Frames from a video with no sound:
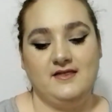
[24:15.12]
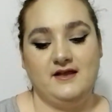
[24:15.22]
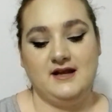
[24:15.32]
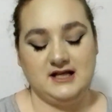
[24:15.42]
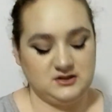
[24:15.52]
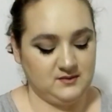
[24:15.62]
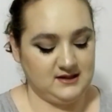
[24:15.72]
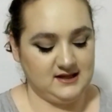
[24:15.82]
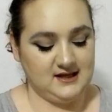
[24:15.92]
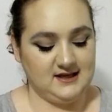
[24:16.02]
The next
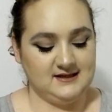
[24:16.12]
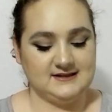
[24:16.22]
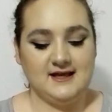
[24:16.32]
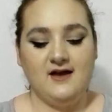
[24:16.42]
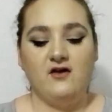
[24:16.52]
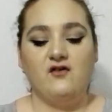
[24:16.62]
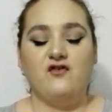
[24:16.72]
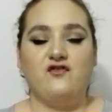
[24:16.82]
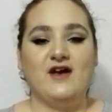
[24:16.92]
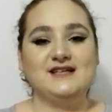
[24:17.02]
one is
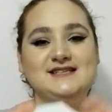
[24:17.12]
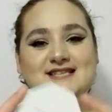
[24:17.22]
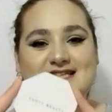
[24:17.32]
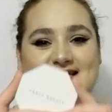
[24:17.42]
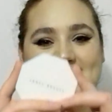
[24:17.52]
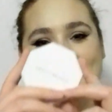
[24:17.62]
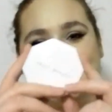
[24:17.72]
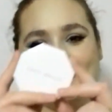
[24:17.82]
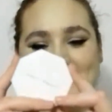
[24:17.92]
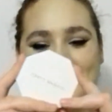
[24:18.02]

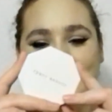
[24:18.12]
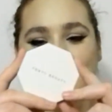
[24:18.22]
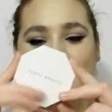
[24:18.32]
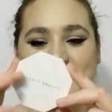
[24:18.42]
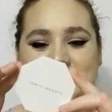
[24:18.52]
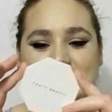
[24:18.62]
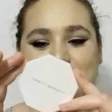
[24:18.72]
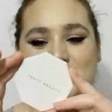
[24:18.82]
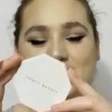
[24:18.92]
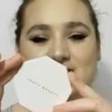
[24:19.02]
Fenty
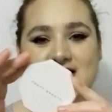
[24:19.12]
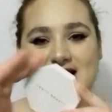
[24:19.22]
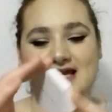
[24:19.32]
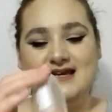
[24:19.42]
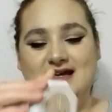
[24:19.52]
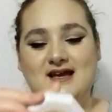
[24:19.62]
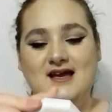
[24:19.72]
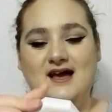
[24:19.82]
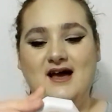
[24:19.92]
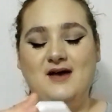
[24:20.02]
Beauty.
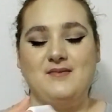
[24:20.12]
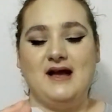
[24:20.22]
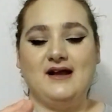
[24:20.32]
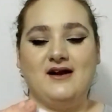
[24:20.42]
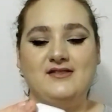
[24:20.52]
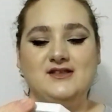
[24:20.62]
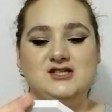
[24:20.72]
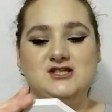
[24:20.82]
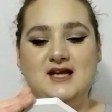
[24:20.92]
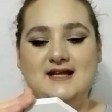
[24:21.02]
I got the
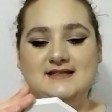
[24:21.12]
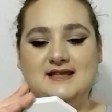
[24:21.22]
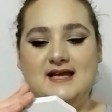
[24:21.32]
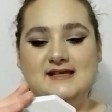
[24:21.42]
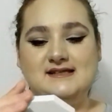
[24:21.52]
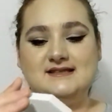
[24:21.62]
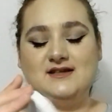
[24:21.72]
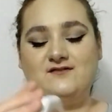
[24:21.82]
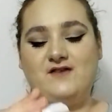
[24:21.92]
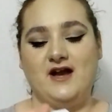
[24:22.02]
shades Lightning Dust
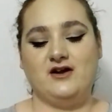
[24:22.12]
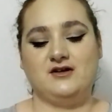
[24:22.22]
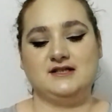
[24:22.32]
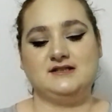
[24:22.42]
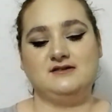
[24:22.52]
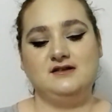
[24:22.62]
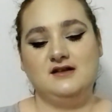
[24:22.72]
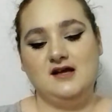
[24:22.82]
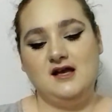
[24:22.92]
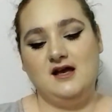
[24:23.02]
and Fire Crystal.
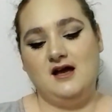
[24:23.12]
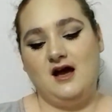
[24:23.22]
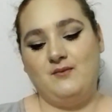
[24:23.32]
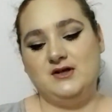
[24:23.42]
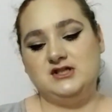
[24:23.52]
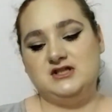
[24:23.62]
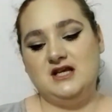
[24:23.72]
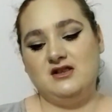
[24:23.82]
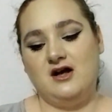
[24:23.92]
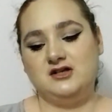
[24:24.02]
When she
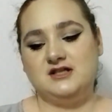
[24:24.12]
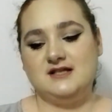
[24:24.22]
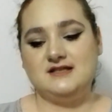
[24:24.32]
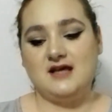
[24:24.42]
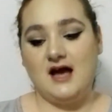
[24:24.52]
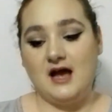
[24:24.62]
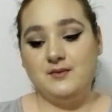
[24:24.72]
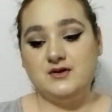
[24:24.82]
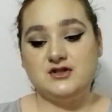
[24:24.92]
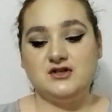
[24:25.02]
launched this, I
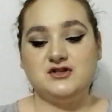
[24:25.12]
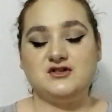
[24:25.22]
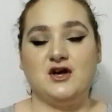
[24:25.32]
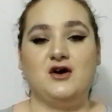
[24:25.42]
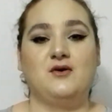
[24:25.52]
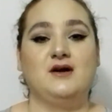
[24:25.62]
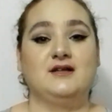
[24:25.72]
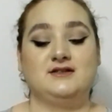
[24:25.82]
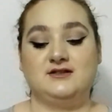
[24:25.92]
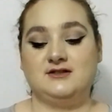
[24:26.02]
was so
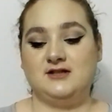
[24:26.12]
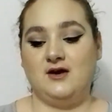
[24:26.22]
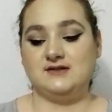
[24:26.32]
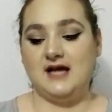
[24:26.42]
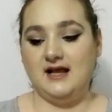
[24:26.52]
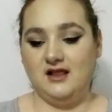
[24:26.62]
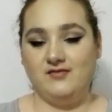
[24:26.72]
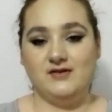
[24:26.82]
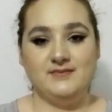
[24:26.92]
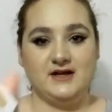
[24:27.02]
stoked. I
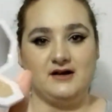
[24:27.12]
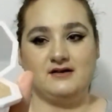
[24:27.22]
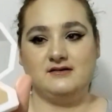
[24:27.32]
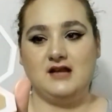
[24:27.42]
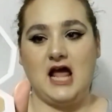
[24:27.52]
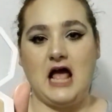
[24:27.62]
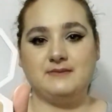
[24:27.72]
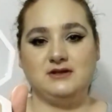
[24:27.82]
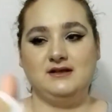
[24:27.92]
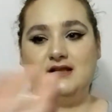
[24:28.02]
love the mirror.
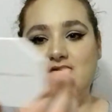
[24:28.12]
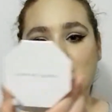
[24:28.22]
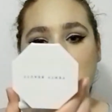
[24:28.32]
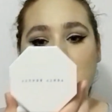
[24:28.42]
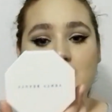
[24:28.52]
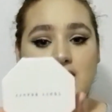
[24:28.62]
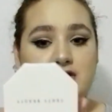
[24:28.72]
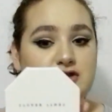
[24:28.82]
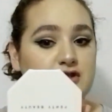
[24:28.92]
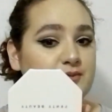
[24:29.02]
Absolutely love it.
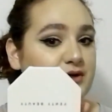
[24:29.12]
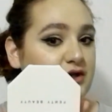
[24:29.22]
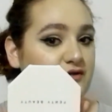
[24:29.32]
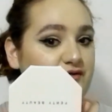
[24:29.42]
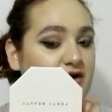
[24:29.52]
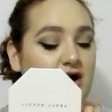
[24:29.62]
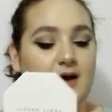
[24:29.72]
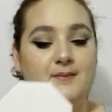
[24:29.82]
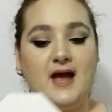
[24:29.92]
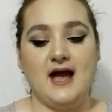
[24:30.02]
Super cute for
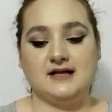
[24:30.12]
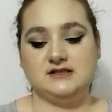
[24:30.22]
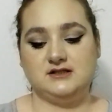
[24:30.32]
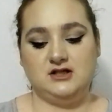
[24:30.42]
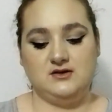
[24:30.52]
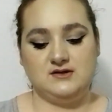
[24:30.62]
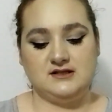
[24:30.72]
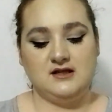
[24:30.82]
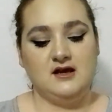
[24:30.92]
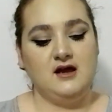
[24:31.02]
compact
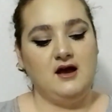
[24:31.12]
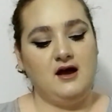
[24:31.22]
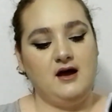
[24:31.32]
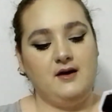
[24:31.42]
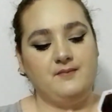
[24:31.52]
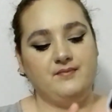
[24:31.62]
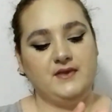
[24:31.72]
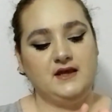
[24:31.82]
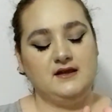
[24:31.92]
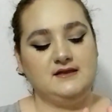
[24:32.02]
use.
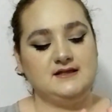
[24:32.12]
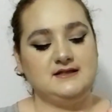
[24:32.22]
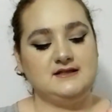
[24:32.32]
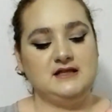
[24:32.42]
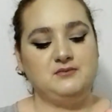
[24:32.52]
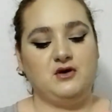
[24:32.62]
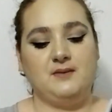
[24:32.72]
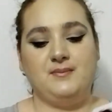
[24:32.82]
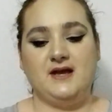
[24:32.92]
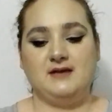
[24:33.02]
This is the more
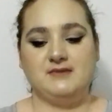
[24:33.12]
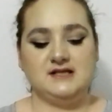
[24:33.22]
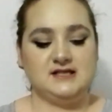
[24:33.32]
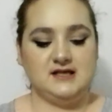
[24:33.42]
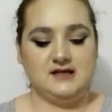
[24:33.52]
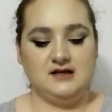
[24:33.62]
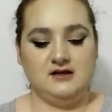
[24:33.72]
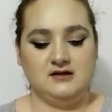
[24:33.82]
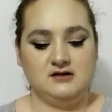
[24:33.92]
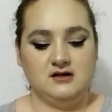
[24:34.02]
pigmented
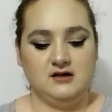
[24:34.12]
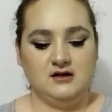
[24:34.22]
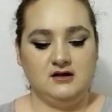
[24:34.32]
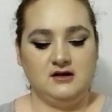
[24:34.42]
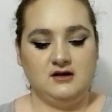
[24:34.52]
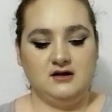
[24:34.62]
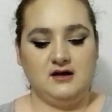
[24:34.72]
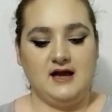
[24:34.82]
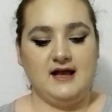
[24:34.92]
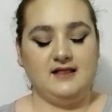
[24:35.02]

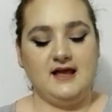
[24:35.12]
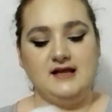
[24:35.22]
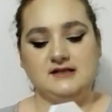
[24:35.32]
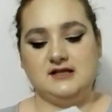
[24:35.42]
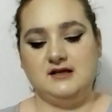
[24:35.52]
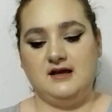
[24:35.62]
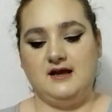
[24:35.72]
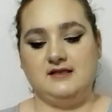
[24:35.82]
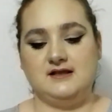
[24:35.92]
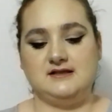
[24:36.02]
highlight,
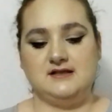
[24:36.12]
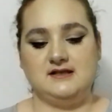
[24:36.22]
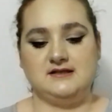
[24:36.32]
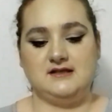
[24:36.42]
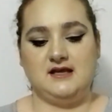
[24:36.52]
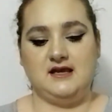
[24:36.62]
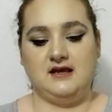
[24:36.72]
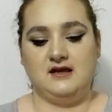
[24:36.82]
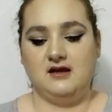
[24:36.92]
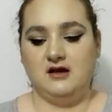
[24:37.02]
and this is
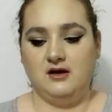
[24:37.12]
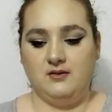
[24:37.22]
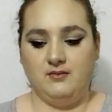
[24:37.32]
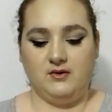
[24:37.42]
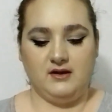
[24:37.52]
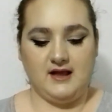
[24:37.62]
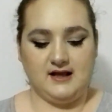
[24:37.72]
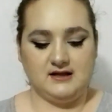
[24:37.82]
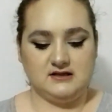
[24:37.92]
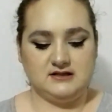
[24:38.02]
the more
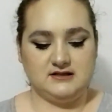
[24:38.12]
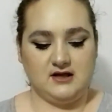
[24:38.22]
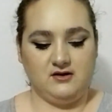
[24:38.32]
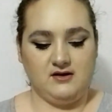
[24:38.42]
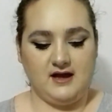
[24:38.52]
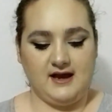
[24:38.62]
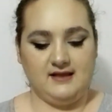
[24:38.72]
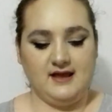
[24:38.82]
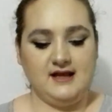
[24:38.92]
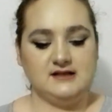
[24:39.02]
like subtle
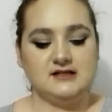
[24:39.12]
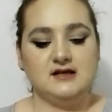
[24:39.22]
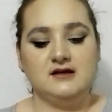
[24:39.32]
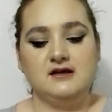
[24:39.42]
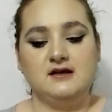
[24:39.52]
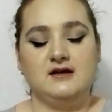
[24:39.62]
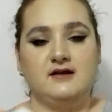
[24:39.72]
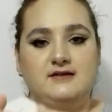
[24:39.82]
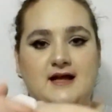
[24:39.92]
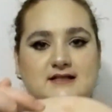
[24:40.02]
highlight.
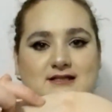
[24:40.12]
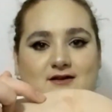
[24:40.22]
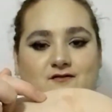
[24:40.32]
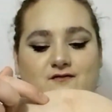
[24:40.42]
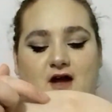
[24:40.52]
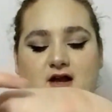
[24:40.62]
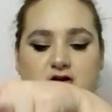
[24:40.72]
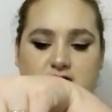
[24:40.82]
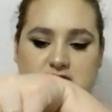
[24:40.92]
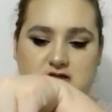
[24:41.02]
That's Fire
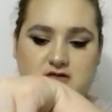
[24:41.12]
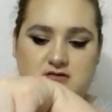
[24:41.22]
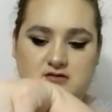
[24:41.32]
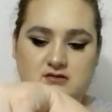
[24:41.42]
Crystal.